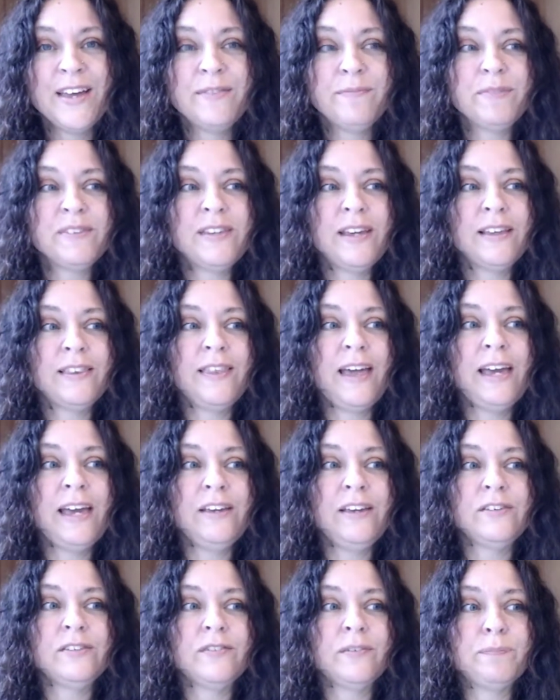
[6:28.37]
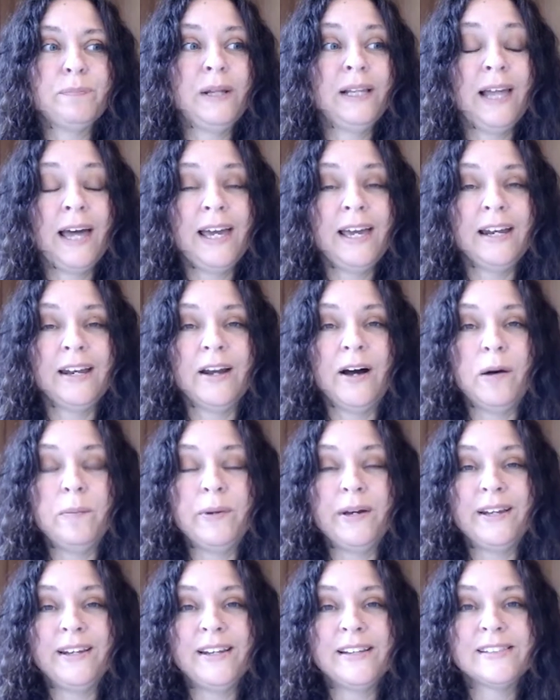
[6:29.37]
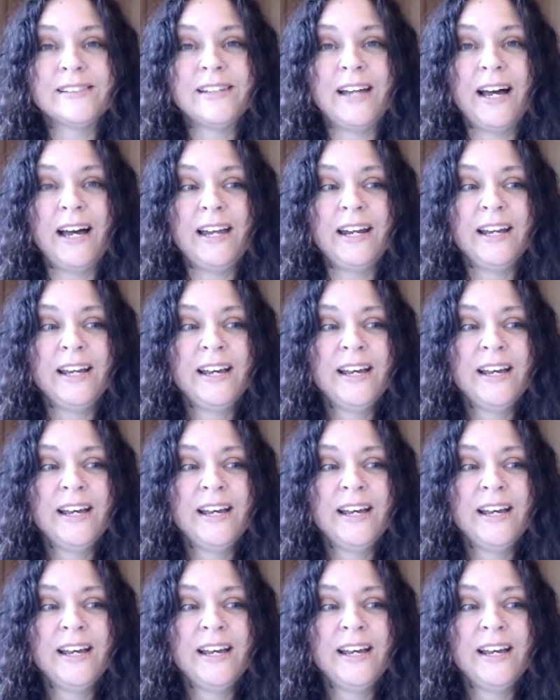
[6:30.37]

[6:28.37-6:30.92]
Saying thank you is polite and all, but it's not.